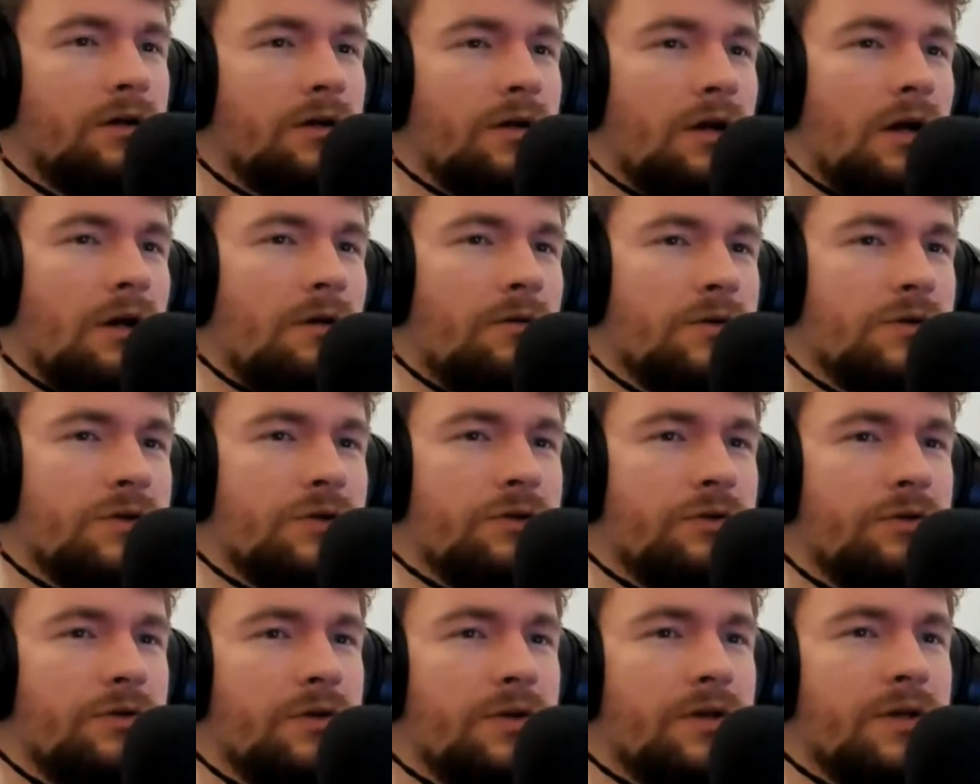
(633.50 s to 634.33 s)
I was
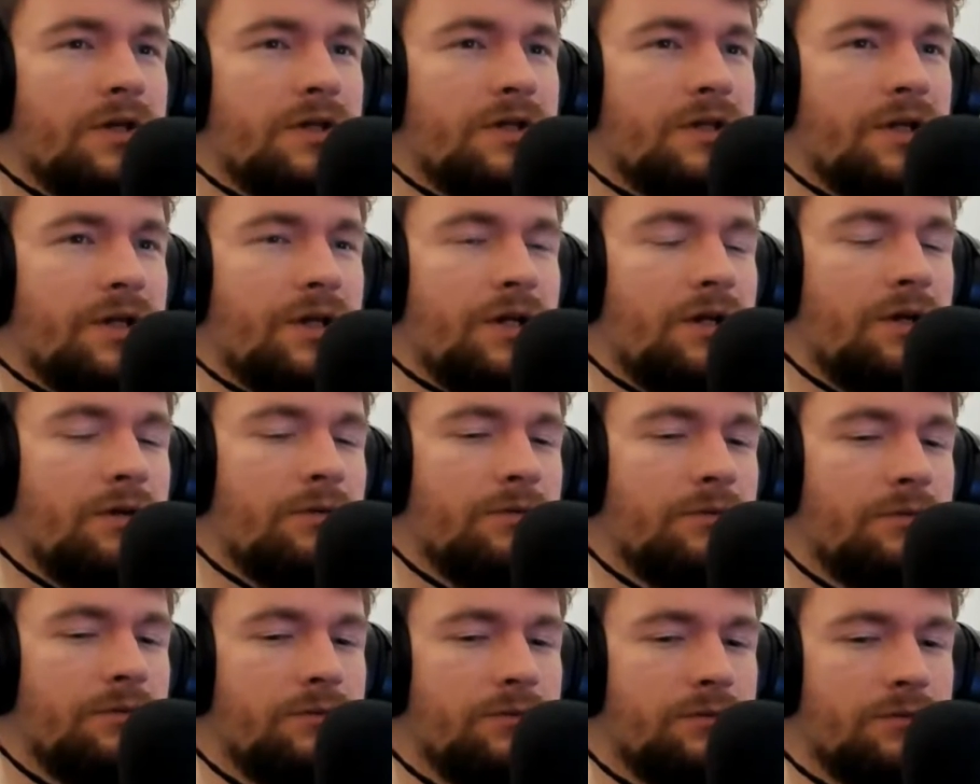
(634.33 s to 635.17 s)
doing the
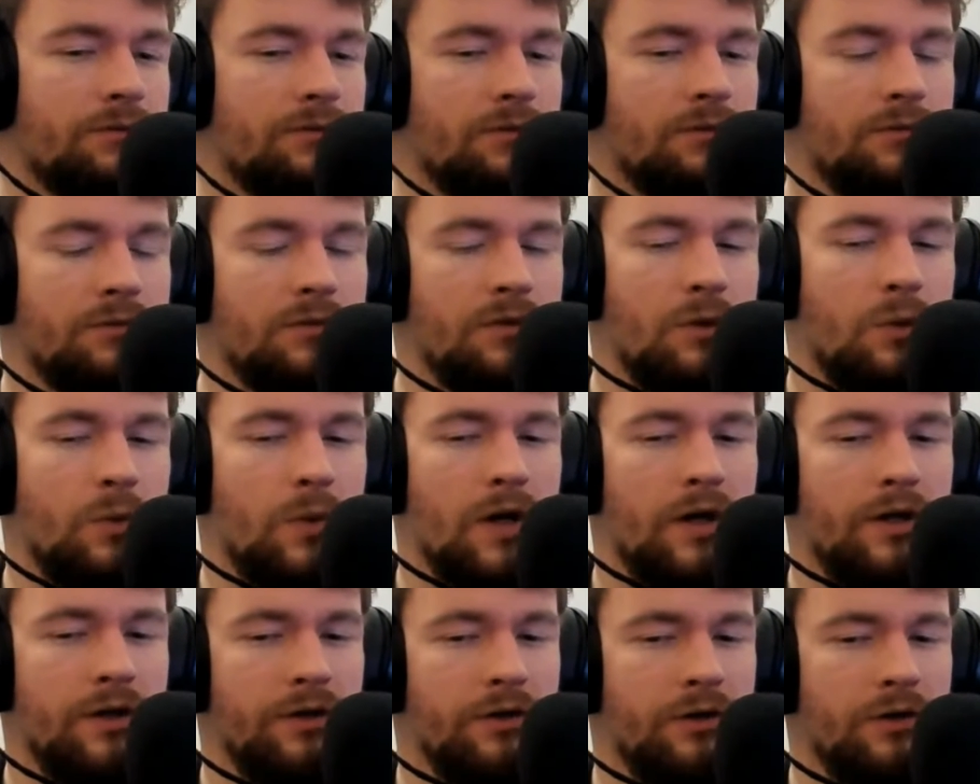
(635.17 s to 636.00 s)
same a
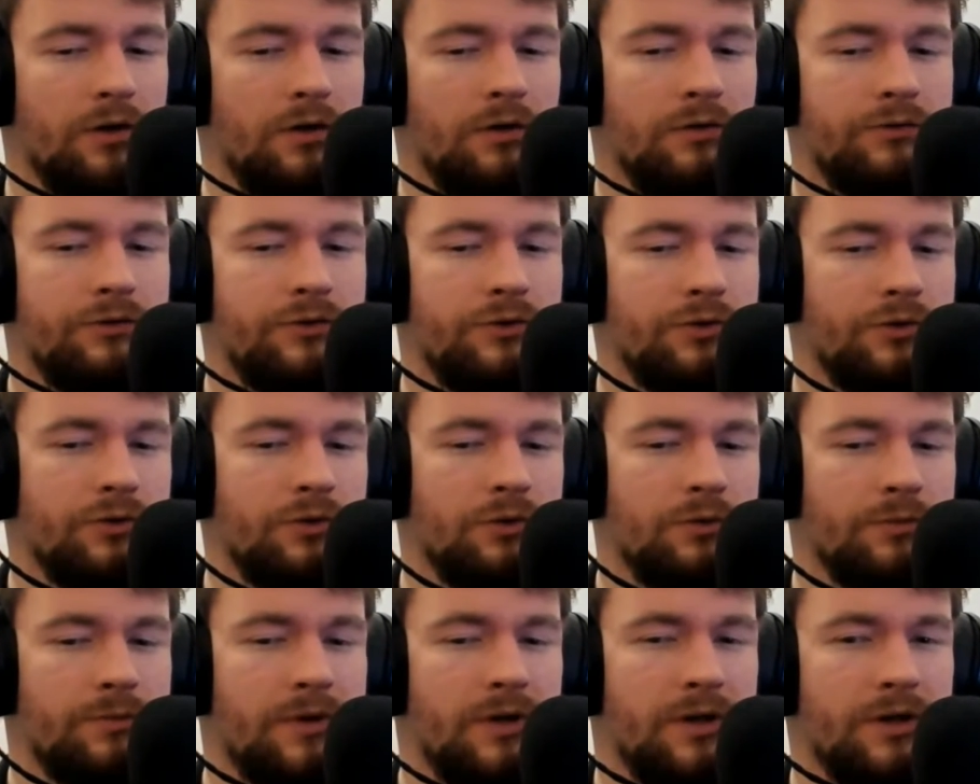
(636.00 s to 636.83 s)
while ago
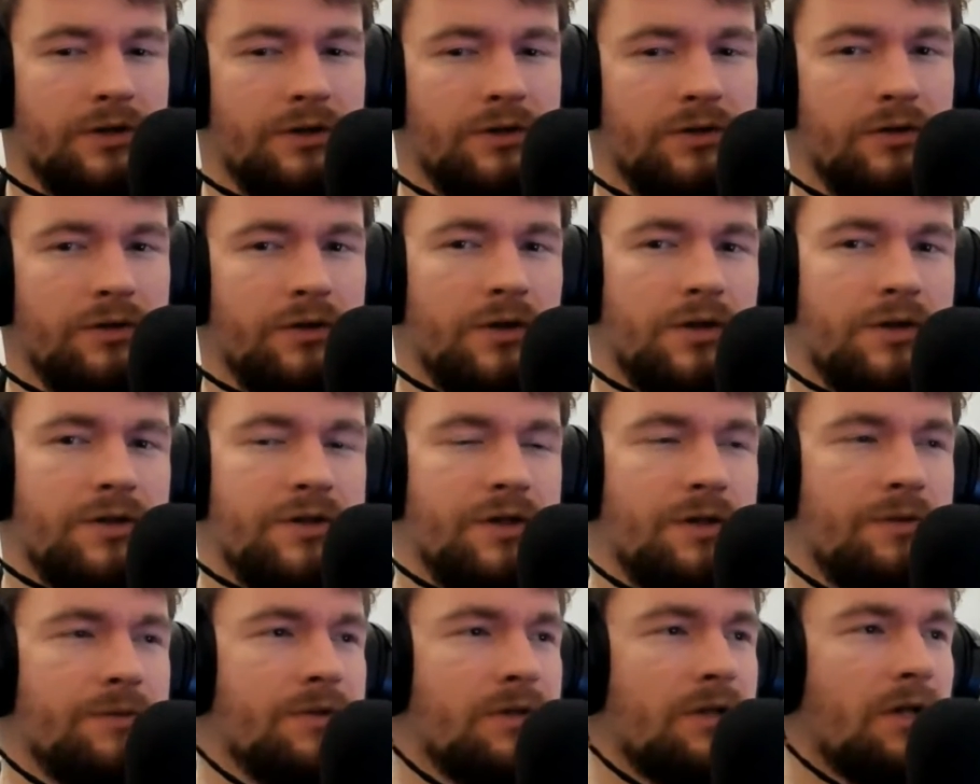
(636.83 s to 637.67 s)
too, but it
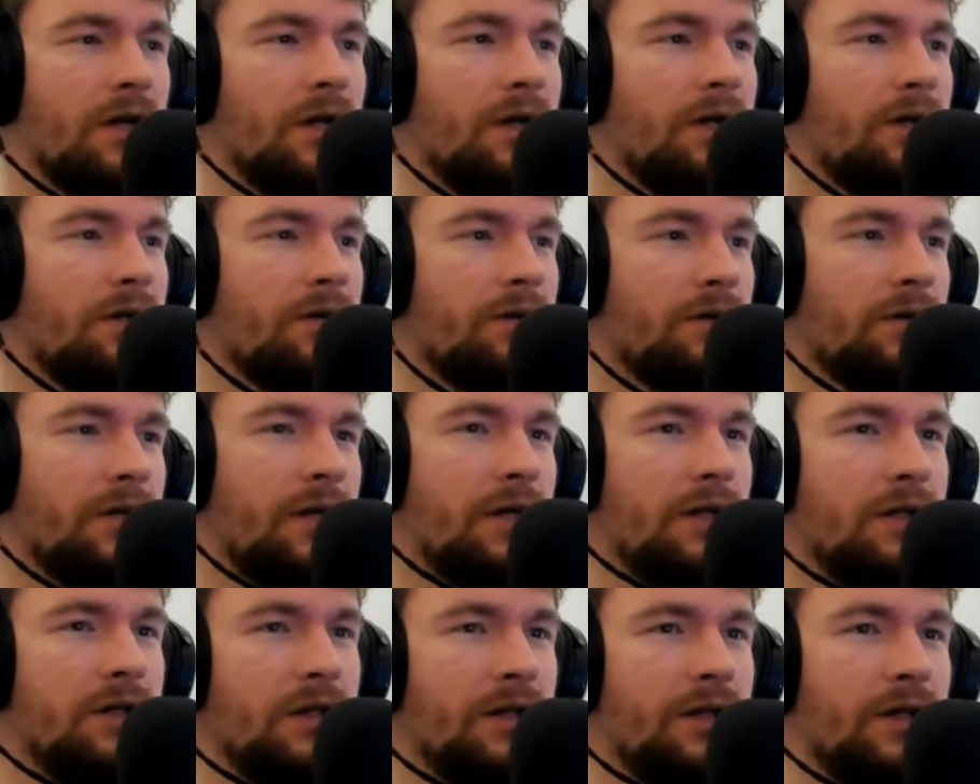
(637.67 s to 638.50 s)
seems like
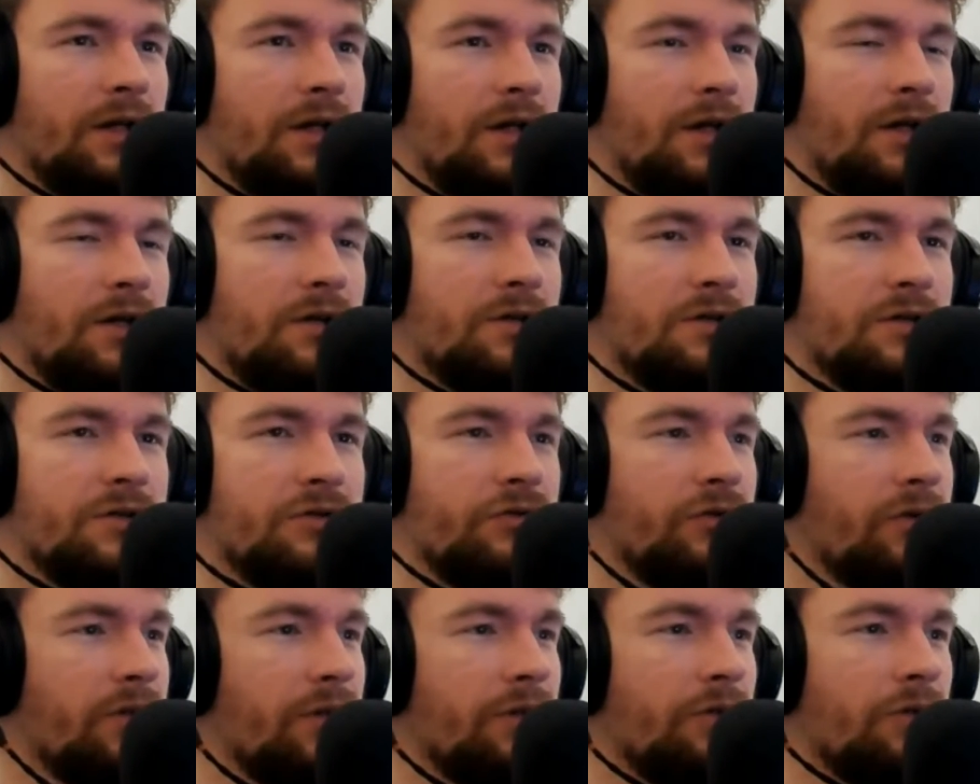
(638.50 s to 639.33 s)
lately
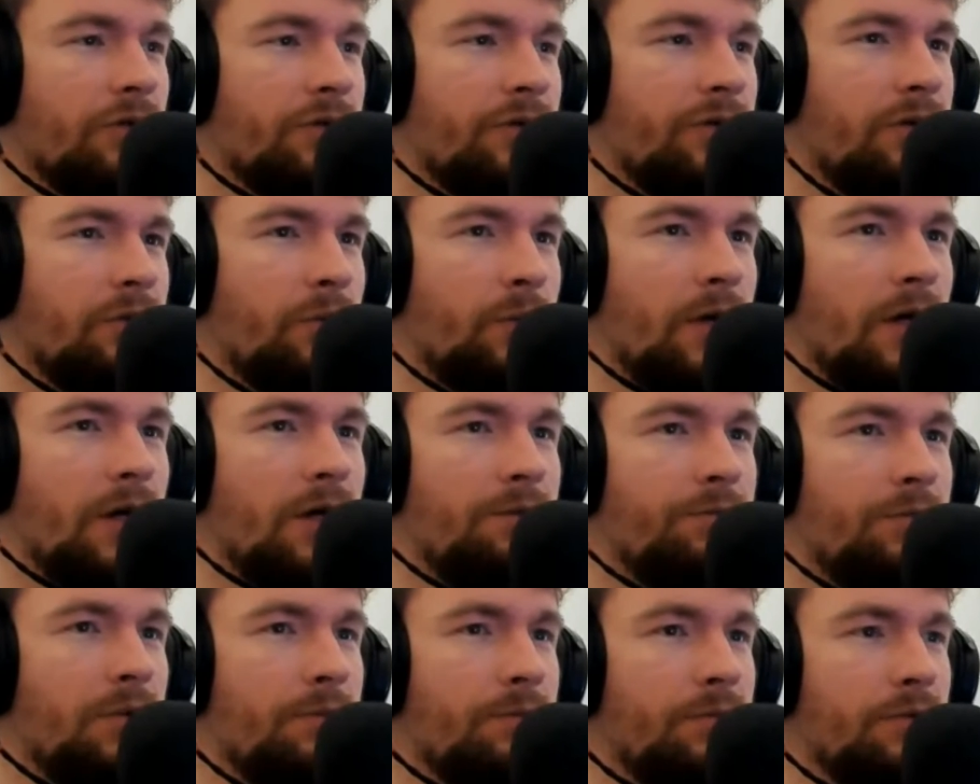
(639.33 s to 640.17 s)
it's really not the
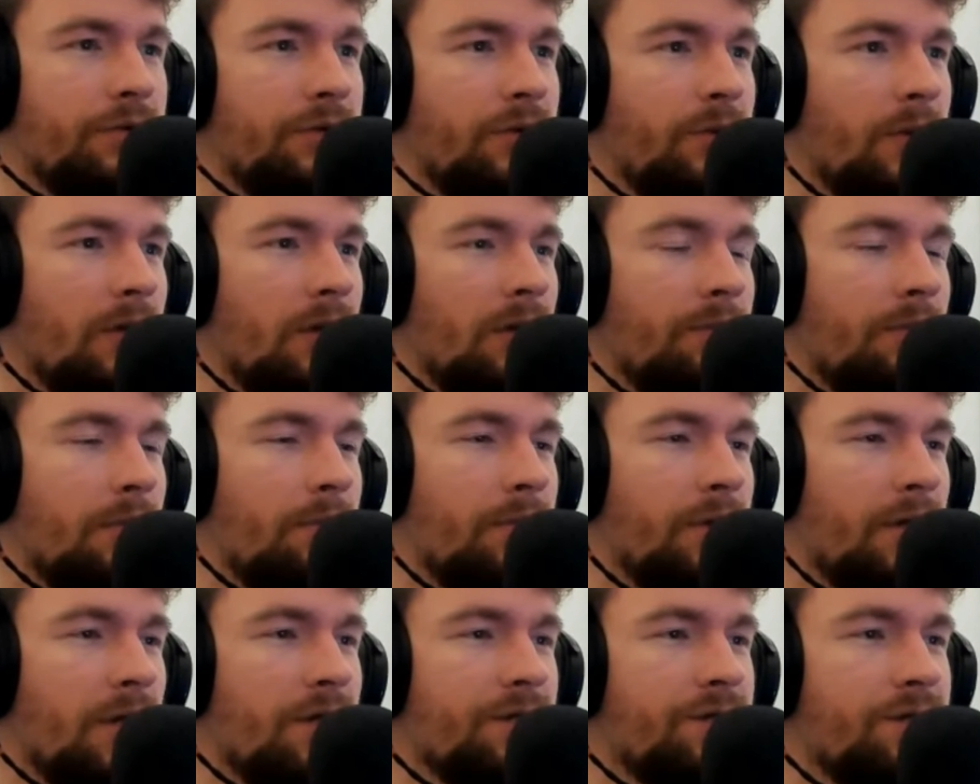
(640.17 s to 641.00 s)
way people develop
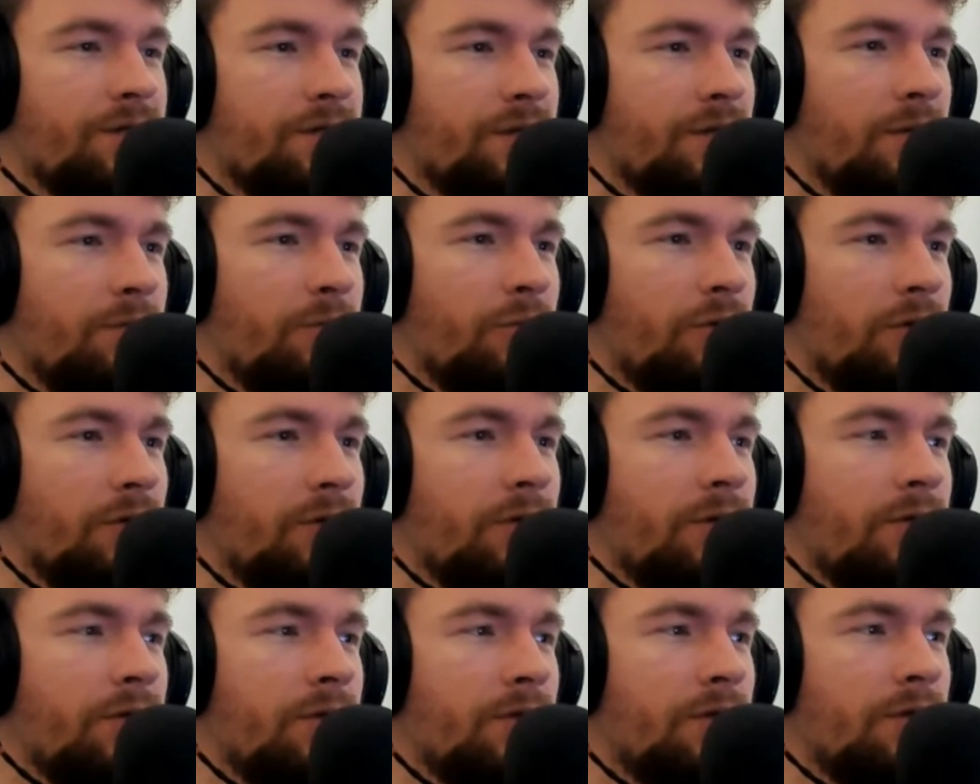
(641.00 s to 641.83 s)
applications
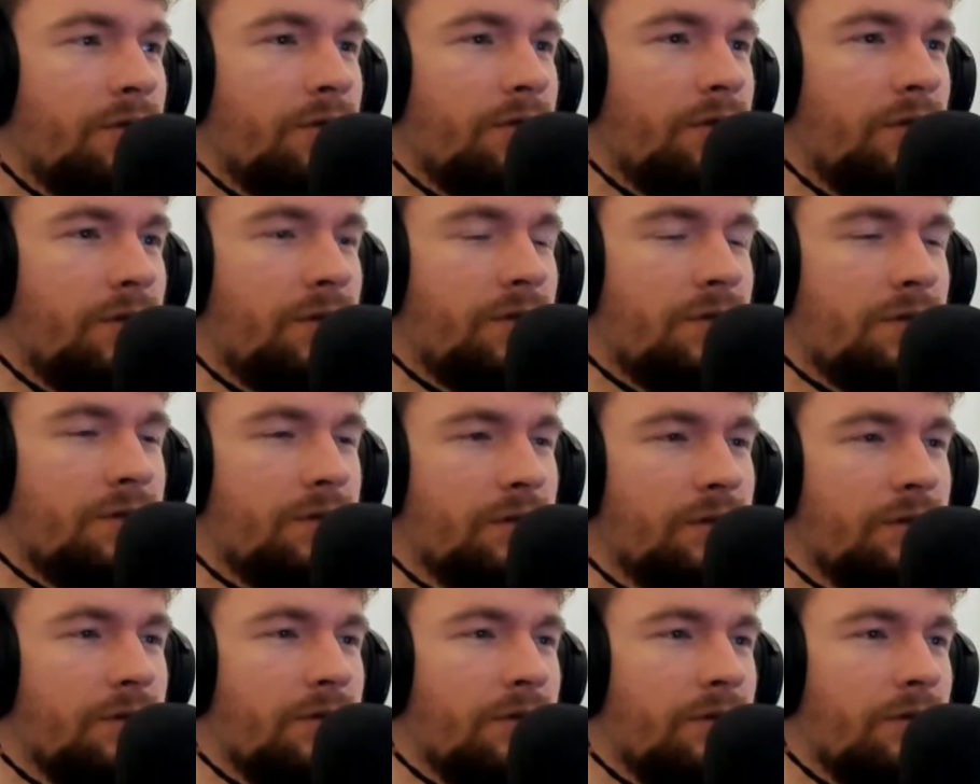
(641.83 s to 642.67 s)
anymore.
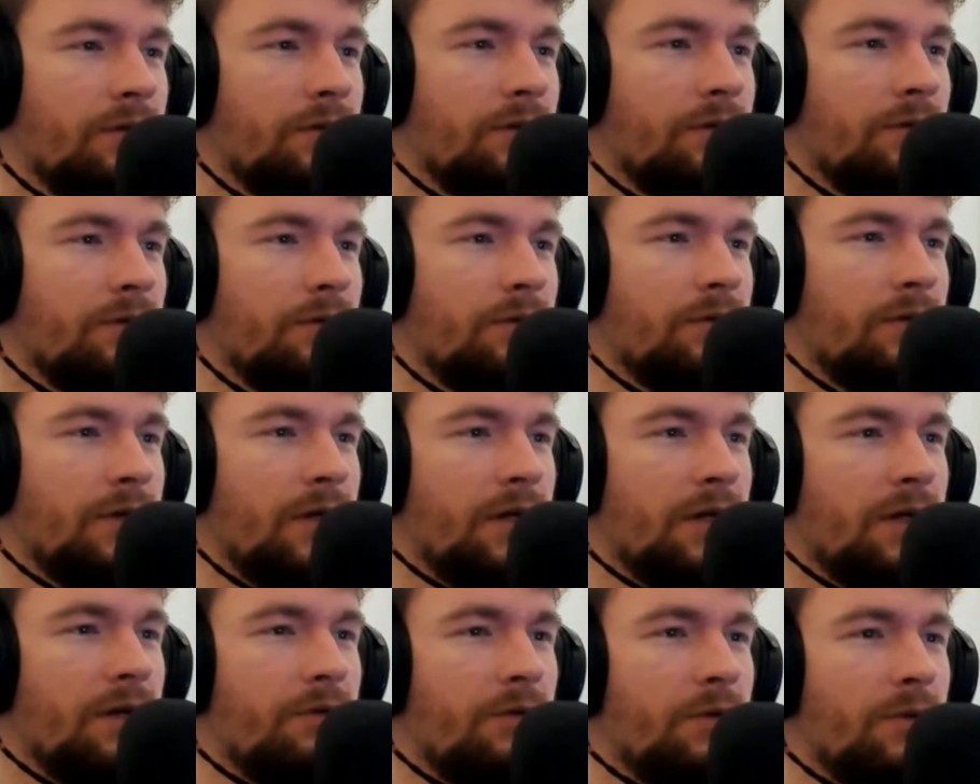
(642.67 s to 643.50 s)
So
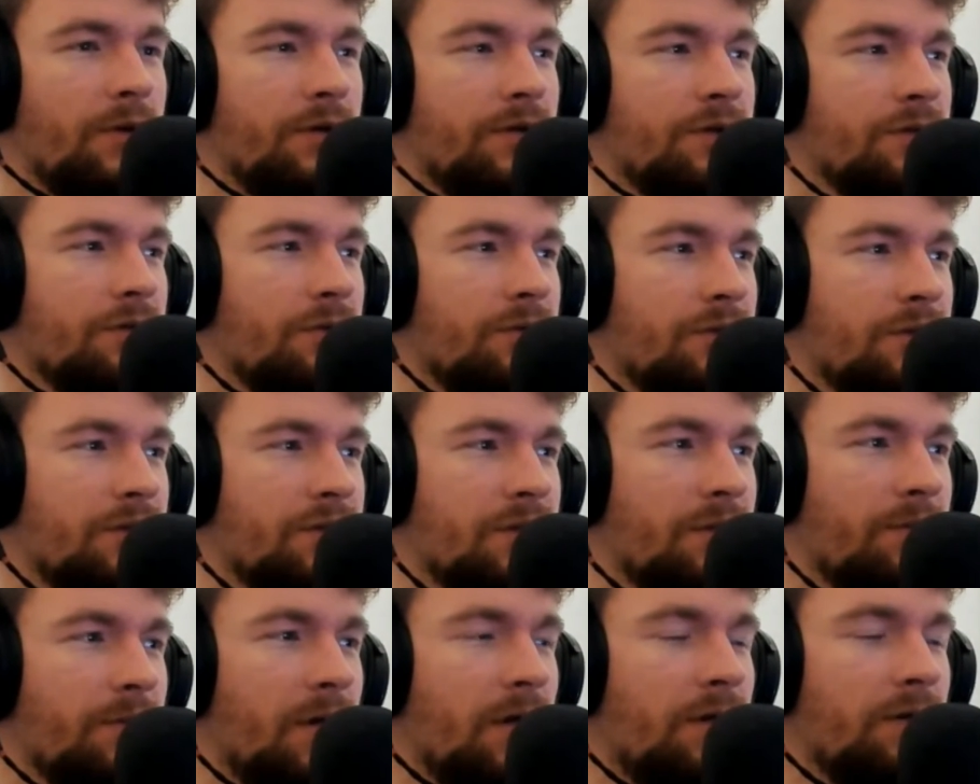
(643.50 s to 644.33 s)
like everyone is using
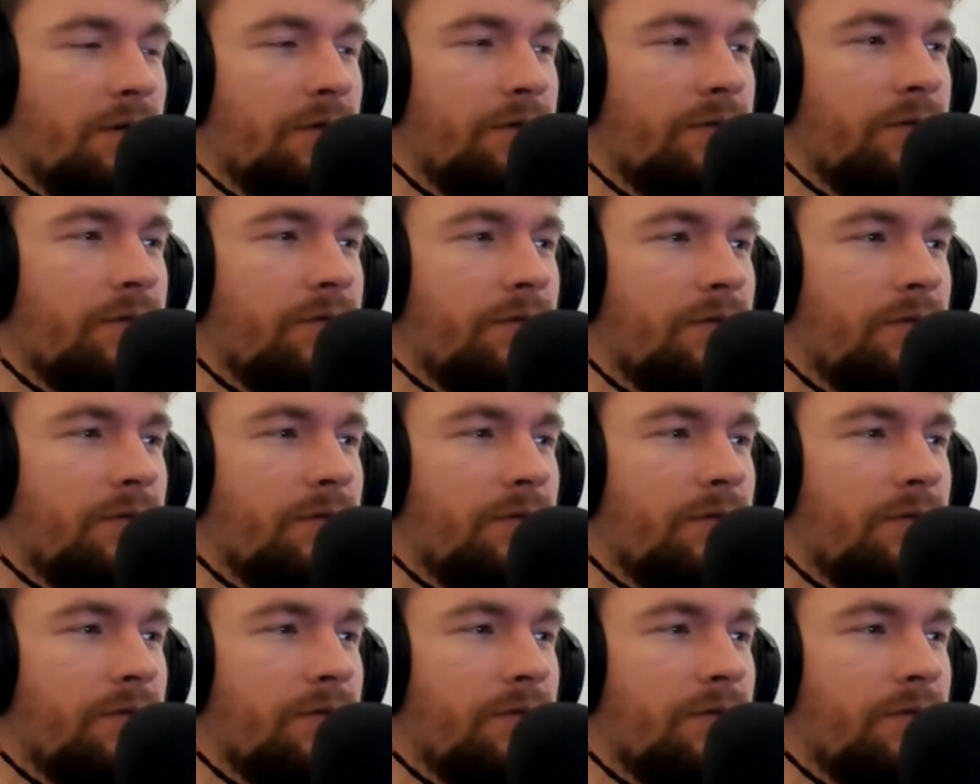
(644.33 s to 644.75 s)
some kind of